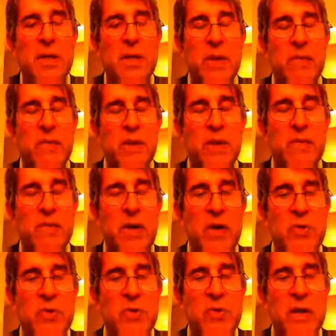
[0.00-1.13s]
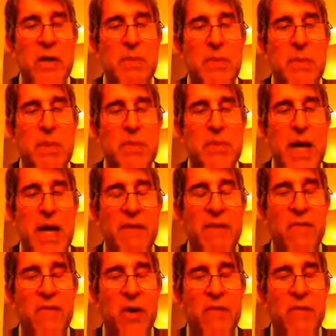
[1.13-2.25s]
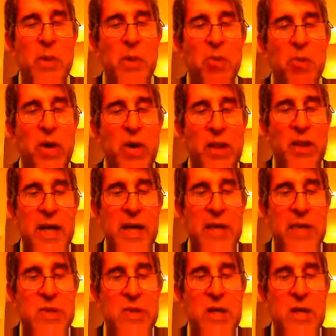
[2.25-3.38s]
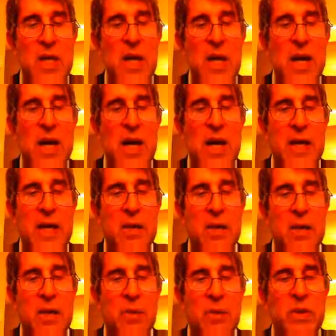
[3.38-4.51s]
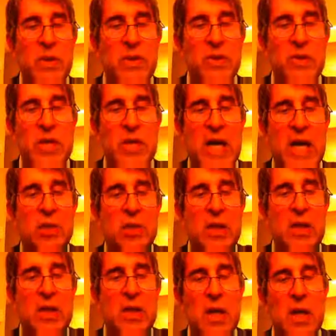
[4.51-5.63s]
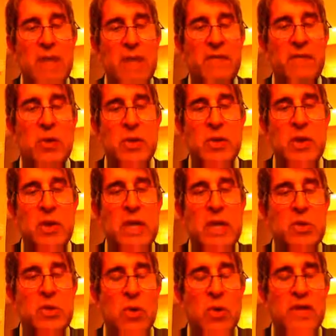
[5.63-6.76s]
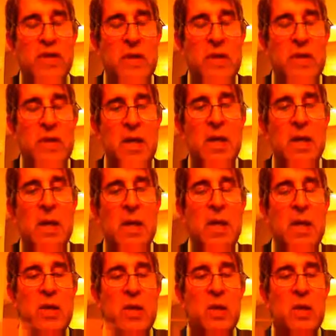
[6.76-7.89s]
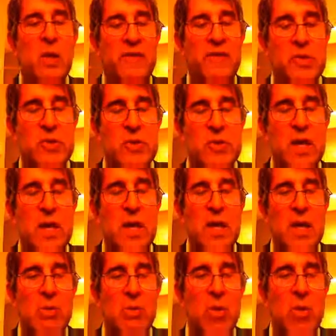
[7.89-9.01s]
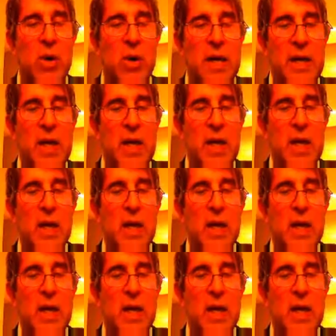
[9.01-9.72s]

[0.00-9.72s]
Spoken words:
they were very, very interesting because they had very, very bright lights. And when the fish actually, if I turned the lights off in the office in the morning,